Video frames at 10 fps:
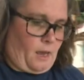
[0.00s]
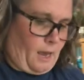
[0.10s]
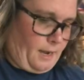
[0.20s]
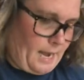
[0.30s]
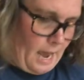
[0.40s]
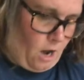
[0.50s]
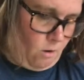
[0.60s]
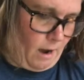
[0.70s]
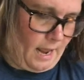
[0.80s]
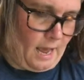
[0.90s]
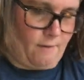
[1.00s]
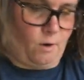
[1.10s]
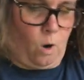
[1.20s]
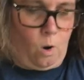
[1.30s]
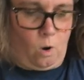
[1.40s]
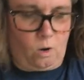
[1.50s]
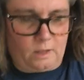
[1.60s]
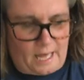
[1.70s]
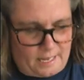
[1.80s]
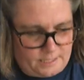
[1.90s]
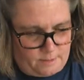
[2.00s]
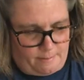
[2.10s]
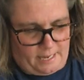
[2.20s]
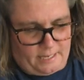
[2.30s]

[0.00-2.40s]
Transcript: And now I have a whole lot of space